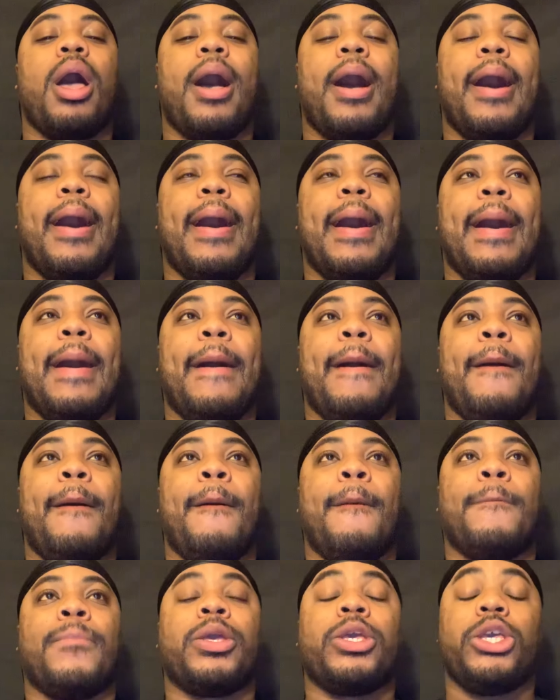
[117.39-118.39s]

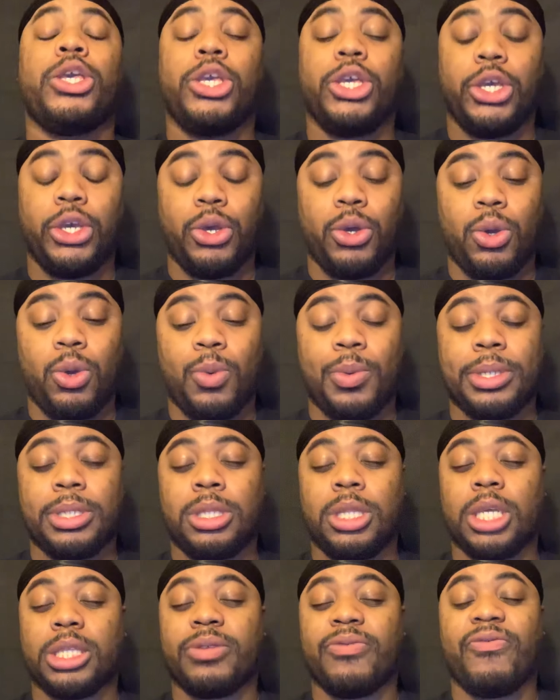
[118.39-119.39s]
Q
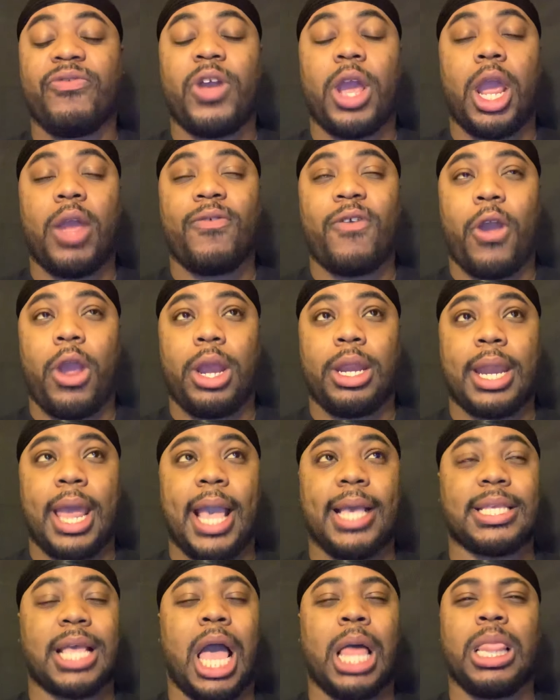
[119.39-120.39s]
looked very, very
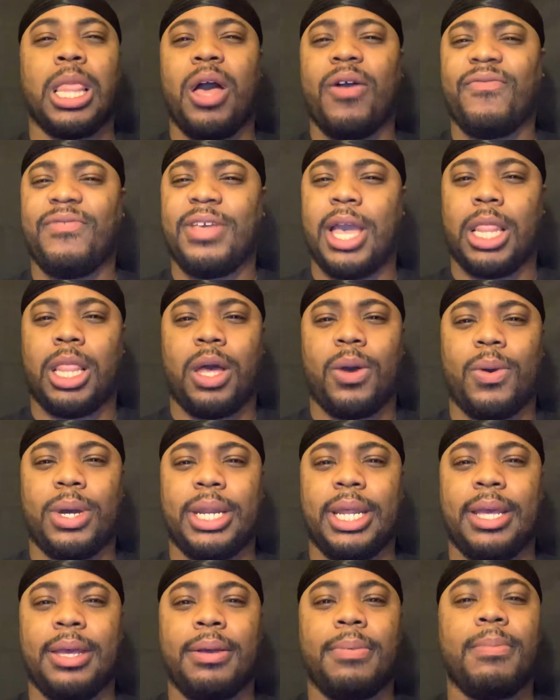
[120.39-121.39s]
nice. I love yellow on
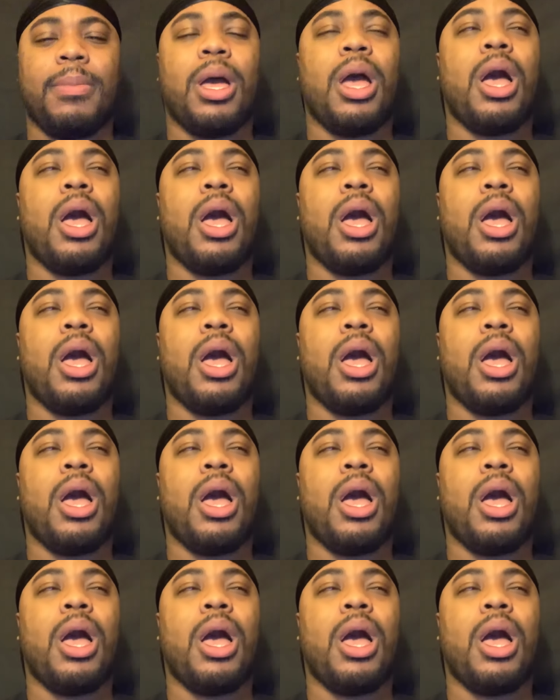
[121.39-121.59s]
him.